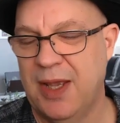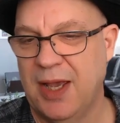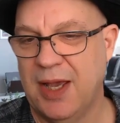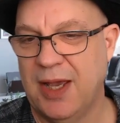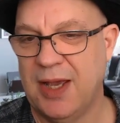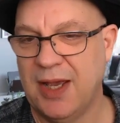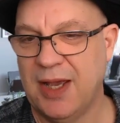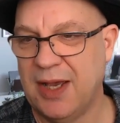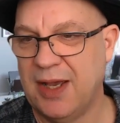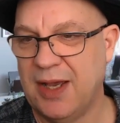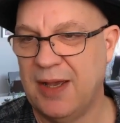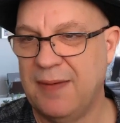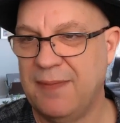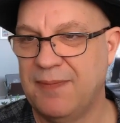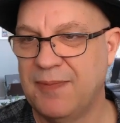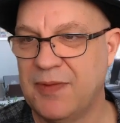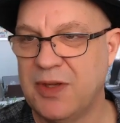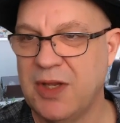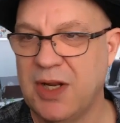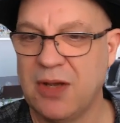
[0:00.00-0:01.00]

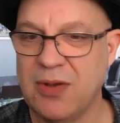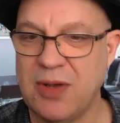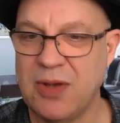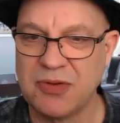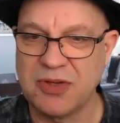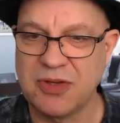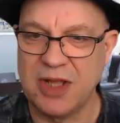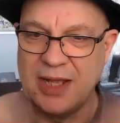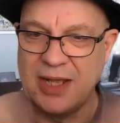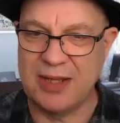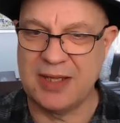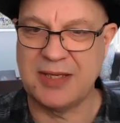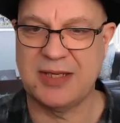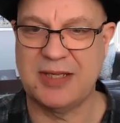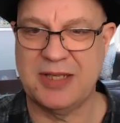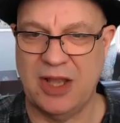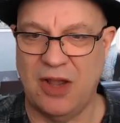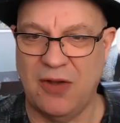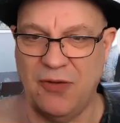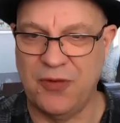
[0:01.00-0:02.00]
It was like this
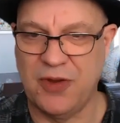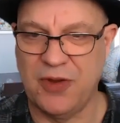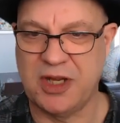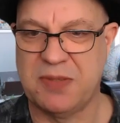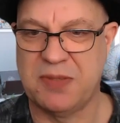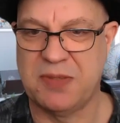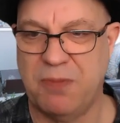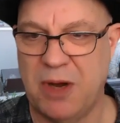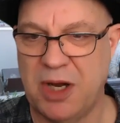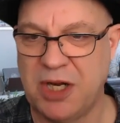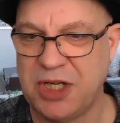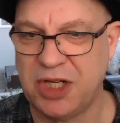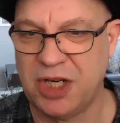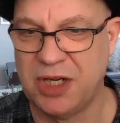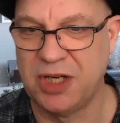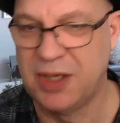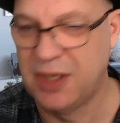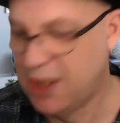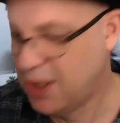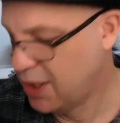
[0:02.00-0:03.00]

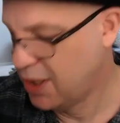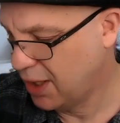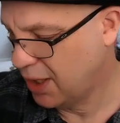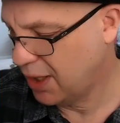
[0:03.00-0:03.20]
self-expression.